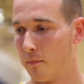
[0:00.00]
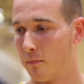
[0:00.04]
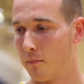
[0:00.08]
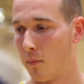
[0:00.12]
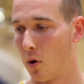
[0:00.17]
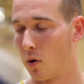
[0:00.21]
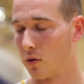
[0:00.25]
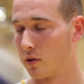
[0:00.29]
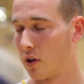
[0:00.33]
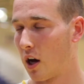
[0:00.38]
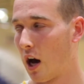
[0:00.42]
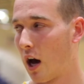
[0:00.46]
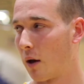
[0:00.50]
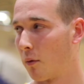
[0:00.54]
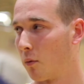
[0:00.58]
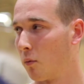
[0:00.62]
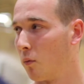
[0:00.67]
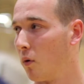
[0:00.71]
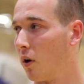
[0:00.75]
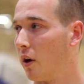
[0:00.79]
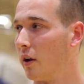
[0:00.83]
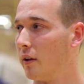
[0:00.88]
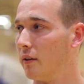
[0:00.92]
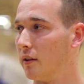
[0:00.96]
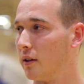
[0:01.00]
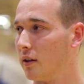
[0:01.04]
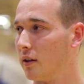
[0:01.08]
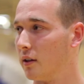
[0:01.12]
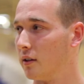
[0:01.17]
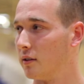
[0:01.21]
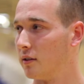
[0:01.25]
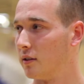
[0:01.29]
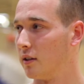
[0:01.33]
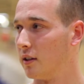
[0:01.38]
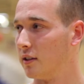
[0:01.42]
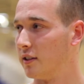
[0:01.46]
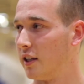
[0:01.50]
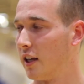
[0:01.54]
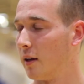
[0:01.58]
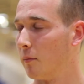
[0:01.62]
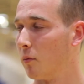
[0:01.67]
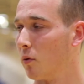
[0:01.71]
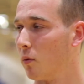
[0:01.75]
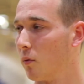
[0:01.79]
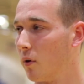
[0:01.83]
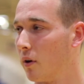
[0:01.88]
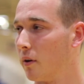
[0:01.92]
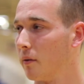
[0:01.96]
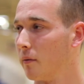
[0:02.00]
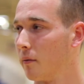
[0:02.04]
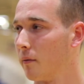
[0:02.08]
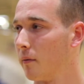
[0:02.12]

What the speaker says: both God would want and the team would want.